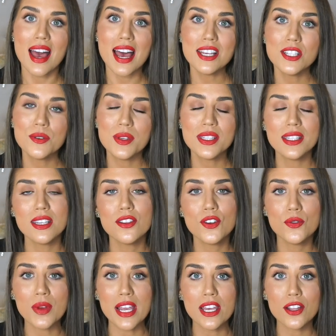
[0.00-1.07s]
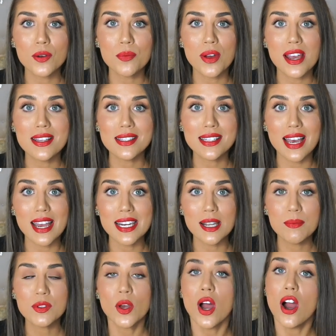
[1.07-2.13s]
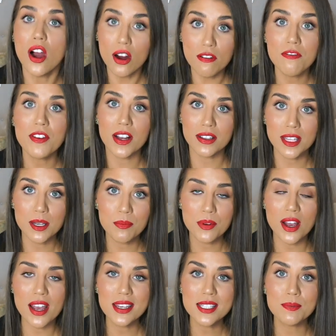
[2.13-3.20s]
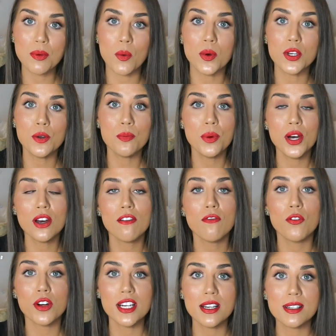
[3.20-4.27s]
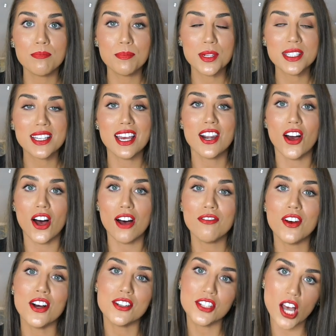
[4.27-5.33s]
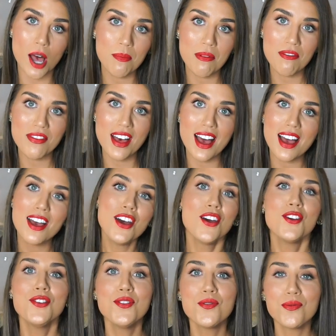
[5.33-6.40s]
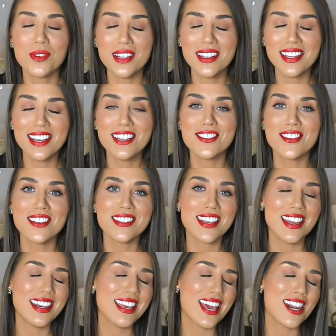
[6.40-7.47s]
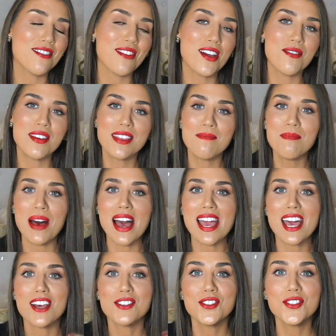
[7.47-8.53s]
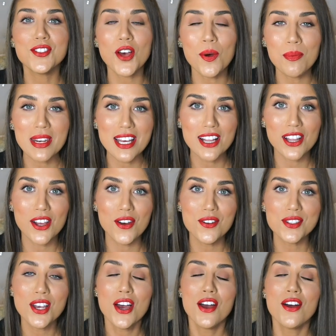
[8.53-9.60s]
As you can see, the regular priced items are fairly priced, but when you put 40% off on top of that, you really just can get away with buying so many clothes